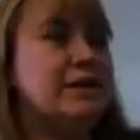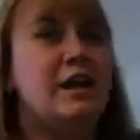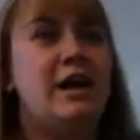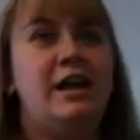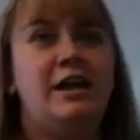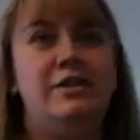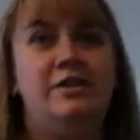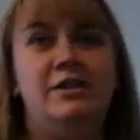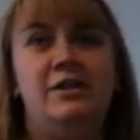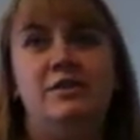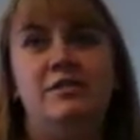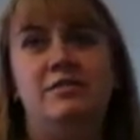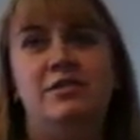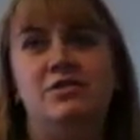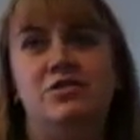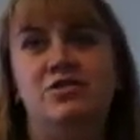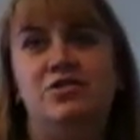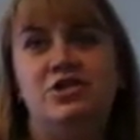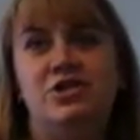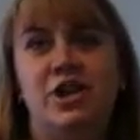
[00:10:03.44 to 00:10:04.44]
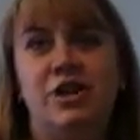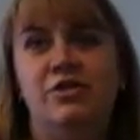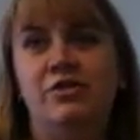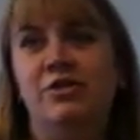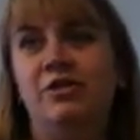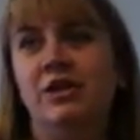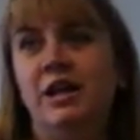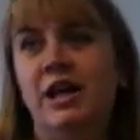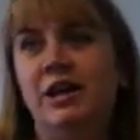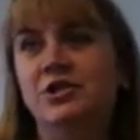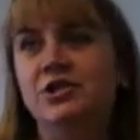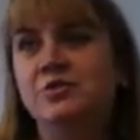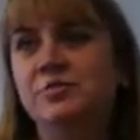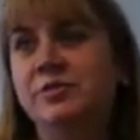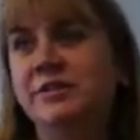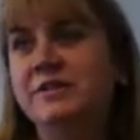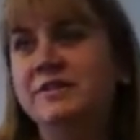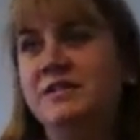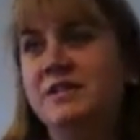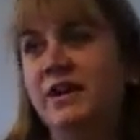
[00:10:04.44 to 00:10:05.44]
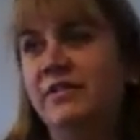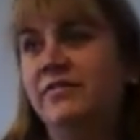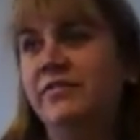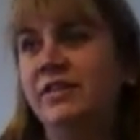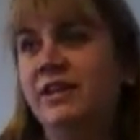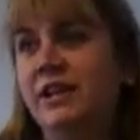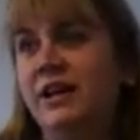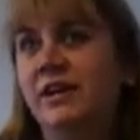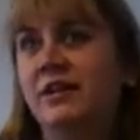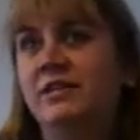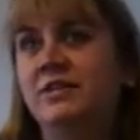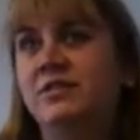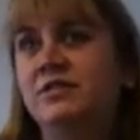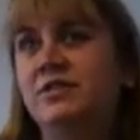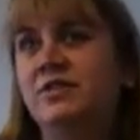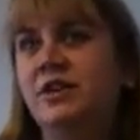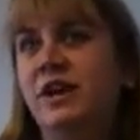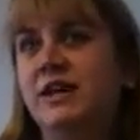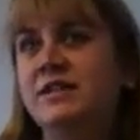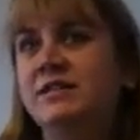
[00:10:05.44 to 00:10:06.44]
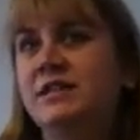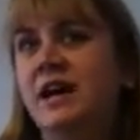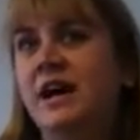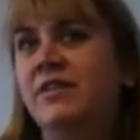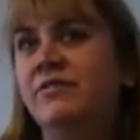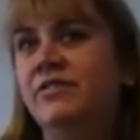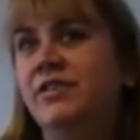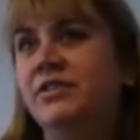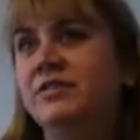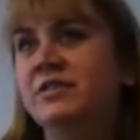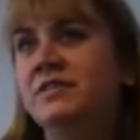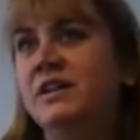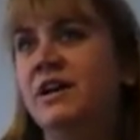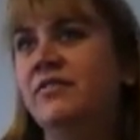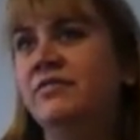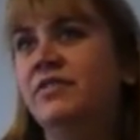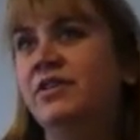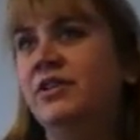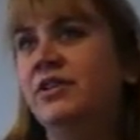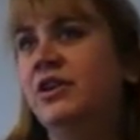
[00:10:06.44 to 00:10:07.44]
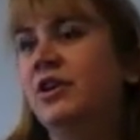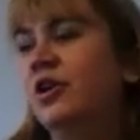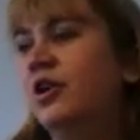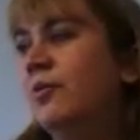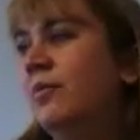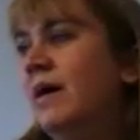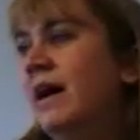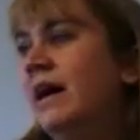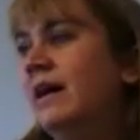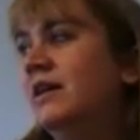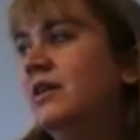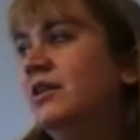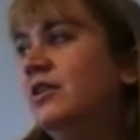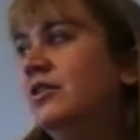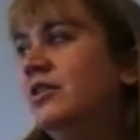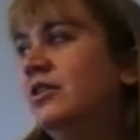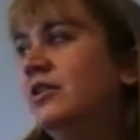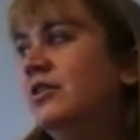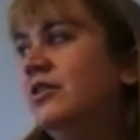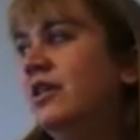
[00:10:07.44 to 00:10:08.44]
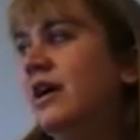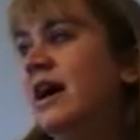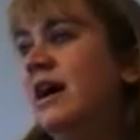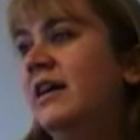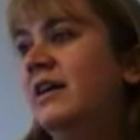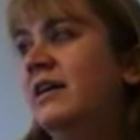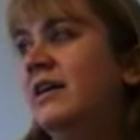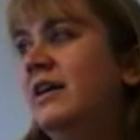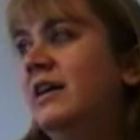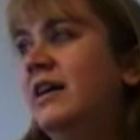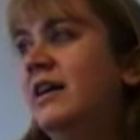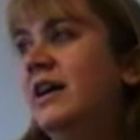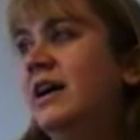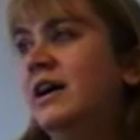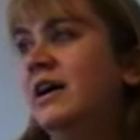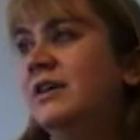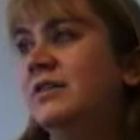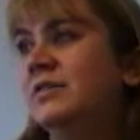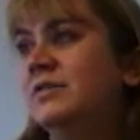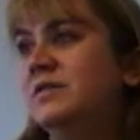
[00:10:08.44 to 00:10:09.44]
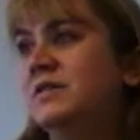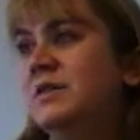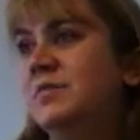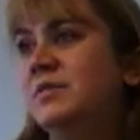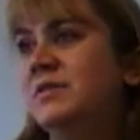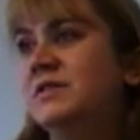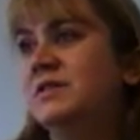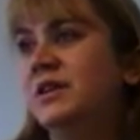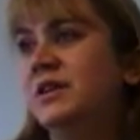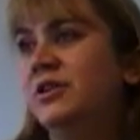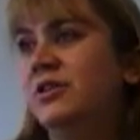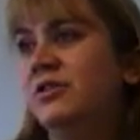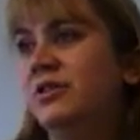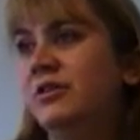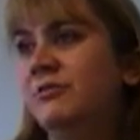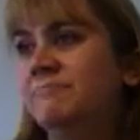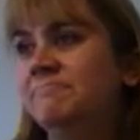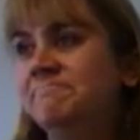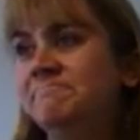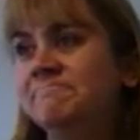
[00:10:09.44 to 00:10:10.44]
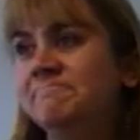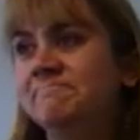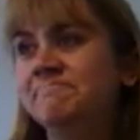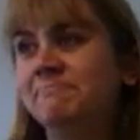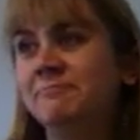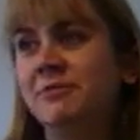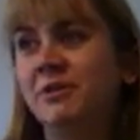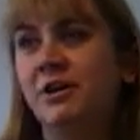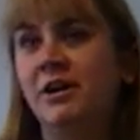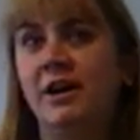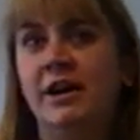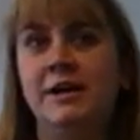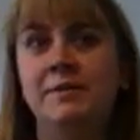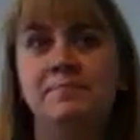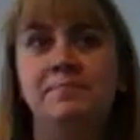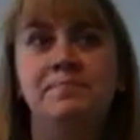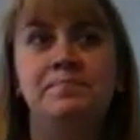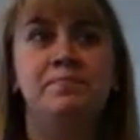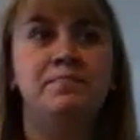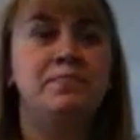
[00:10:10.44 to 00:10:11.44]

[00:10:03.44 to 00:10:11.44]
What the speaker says: a lot of the general algebra stuff in there because you guys have your stuff and you can go back and you can do that and get those numbers on your own. All right?